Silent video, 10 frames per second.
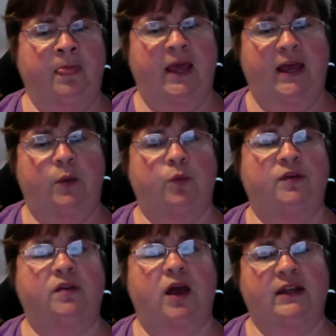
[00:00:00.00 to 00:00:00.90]
And it
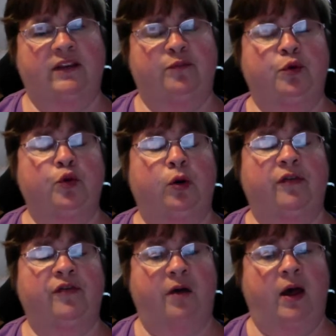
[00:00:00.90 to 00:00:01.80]
was the idea of
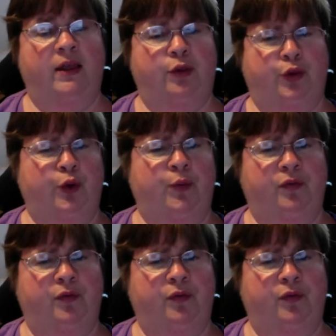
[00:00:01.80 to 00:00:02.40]
purifying the human